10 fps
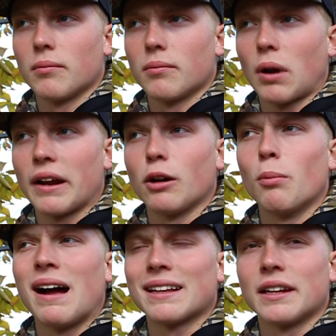probably go
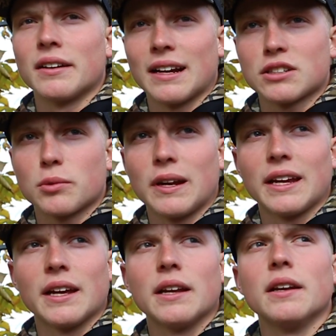back there next
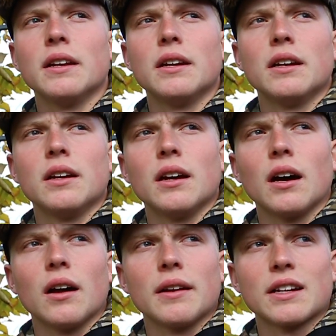weekend.
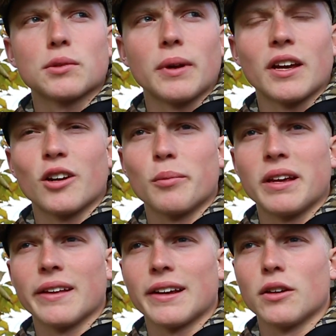Next weekend will
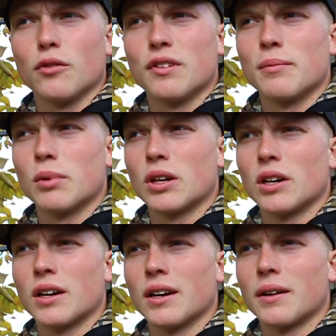be like
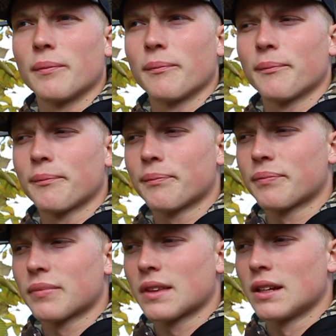November,
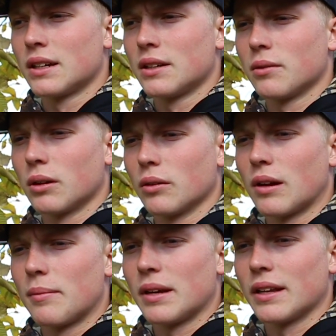what'll
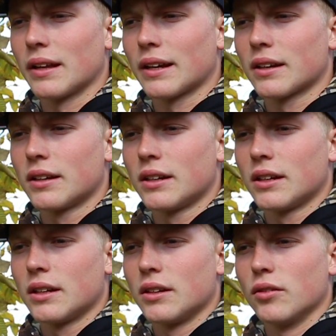that be, like
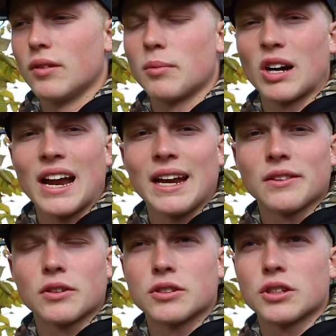November
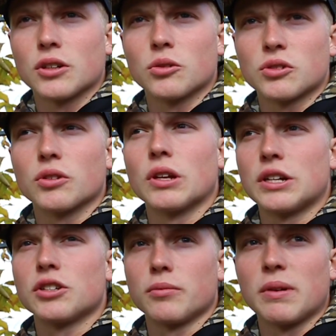8th or so they
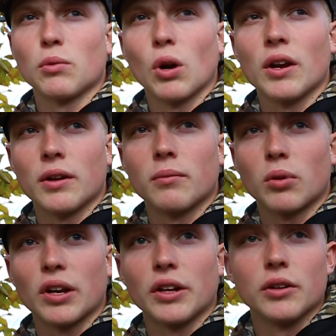should be rutting
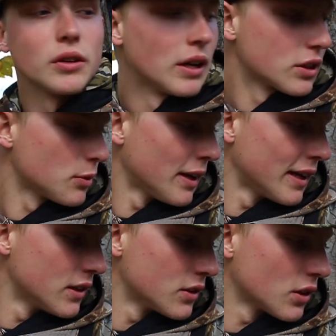pretty good next
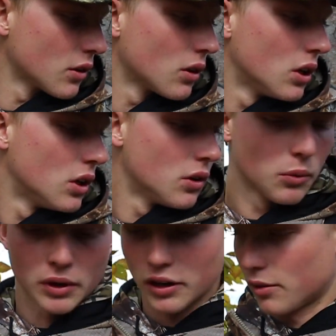weekend, so
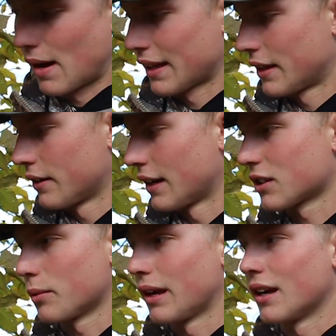we're gonna go back there
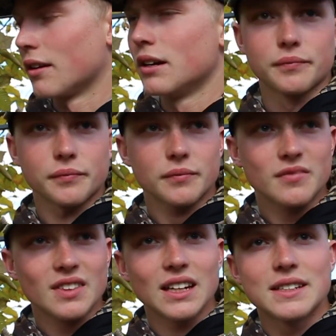next weekend.
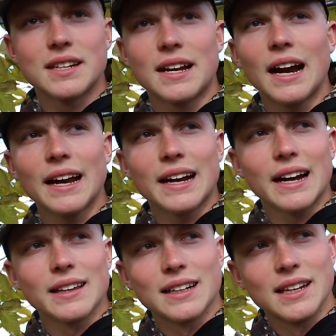Tonight,
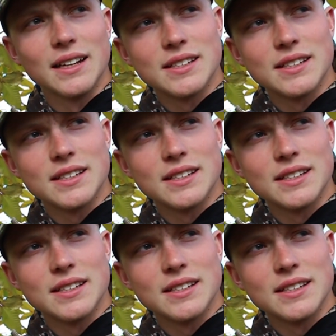I elected to